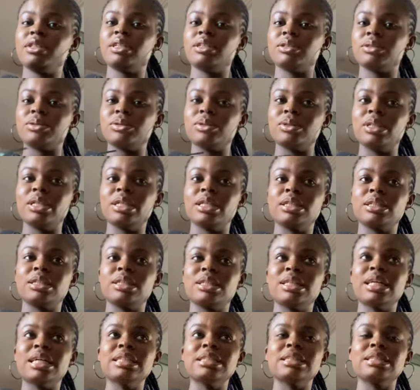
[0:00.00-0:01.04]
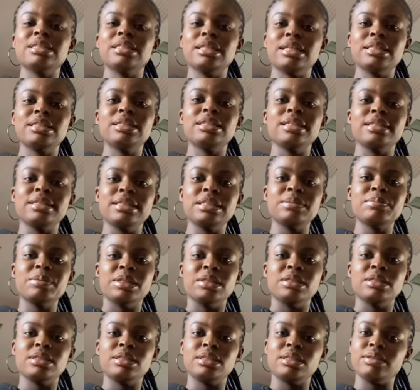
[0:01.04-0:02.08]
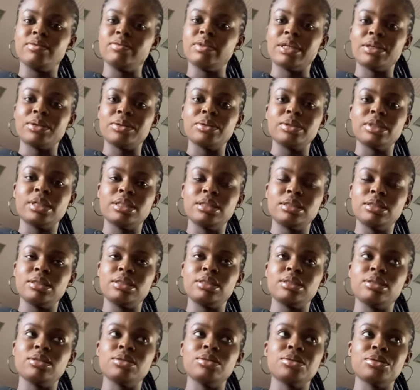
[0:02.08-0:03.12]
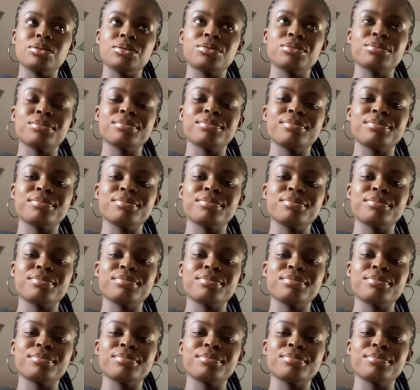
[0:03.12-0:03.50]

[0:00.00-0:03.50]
is not like that expensive like other cities. So,